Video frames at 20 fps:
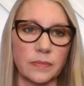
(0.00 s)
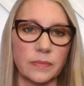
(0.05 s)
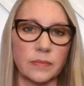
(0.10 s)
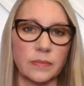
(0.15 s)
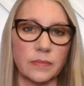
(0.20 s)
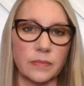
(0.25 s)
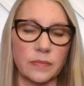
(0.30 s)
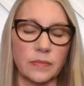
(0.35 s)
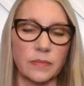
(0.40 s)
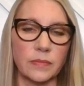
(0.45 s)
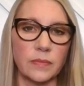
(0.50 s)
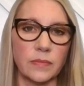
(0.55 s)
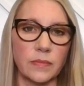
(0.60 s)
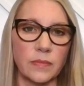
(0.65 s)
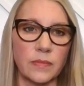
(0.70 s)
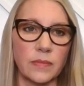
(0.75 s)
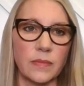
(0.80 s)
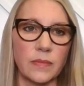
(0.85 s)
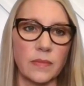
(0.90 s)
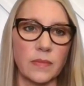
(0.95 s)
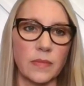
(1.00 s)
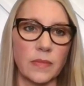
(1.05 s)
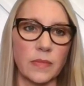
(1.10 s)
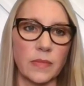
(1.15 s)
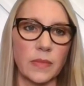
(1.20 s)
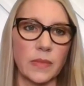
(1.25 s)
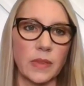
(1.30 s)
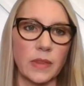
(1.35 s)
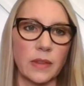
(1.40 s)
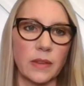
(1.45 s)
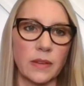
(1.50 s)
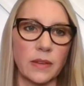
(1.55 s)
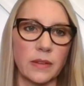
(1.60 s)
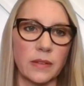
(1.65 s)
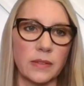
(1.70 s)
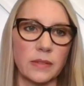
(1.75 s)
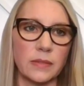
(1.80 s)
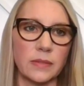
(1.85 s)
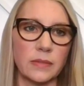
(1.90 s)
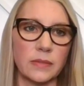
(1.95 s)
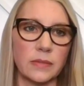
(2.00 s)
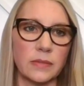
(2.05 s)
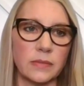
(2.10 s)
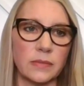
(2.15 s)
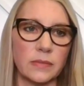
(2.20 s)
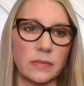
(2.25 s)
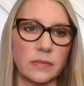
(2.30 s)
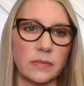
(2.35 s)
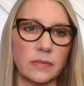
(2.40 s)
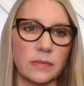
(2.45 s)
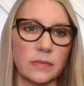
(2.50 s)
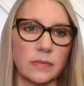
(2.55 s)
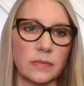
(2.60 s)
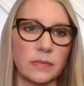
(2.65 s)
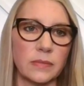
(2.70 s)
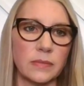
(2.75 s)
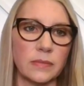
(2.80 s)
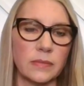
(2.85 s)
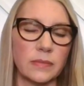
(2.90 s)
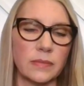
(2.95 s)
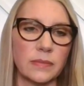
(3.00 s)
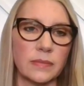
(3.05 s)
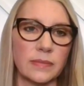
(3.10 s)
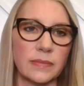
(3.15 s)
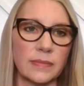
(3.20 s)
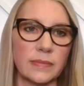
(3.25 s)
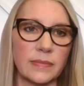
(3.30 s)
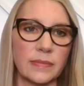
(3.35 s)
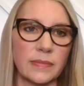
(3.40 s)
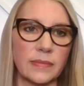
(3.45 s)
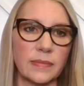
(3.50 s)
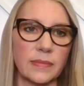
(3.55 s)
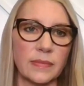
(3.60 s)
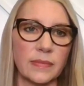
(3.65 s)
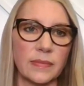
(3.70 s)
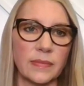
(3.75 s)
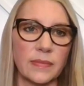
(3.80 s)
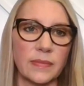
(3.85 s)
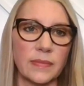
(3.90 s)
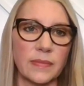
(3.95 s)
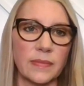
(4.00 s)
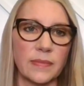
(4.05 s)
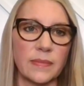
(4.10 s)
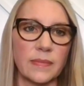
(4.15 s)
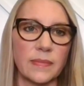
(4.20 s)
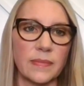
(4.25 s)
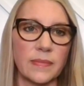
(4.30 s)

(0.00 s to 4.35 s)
This person isn't speaking.